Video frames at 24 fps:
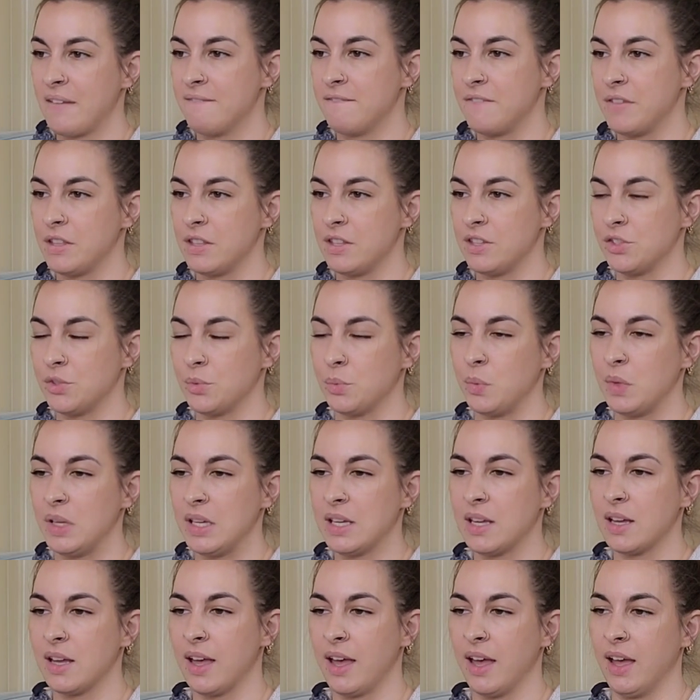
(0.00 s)
for this
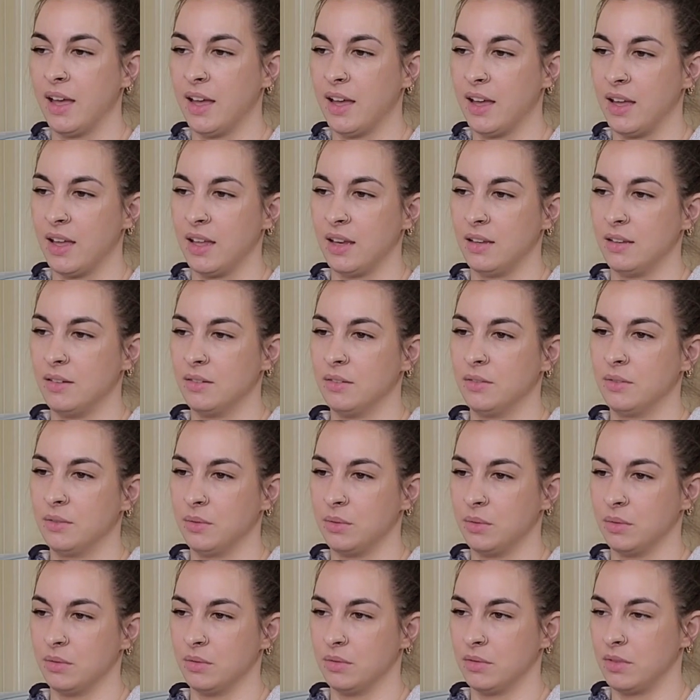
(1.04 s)
week ahead.
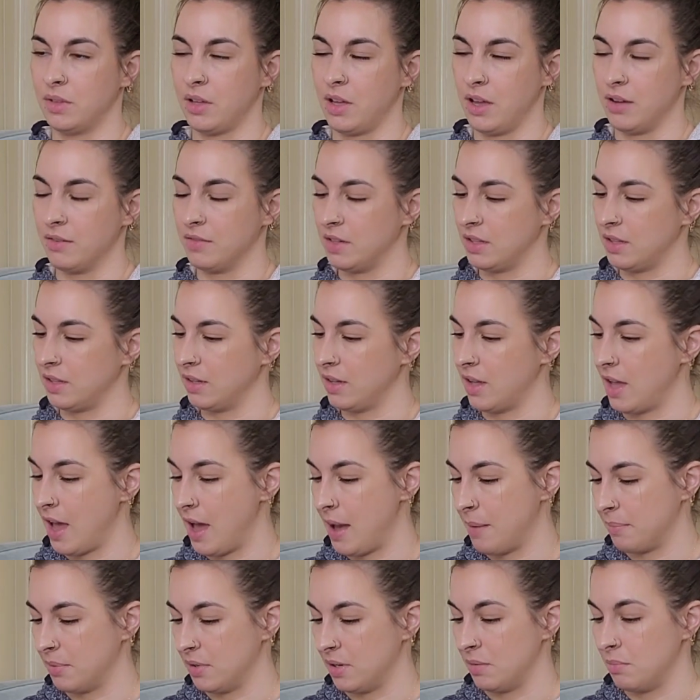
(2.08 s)
Everything
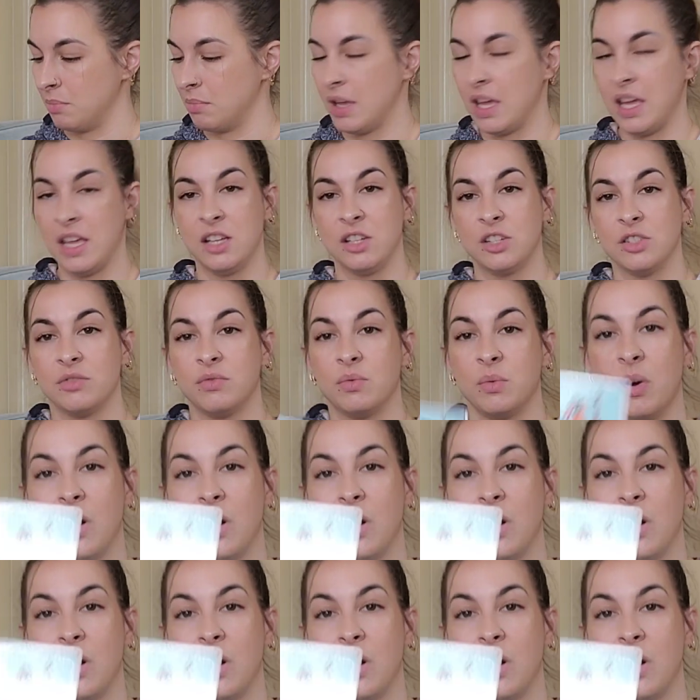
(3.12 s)
happening. Page of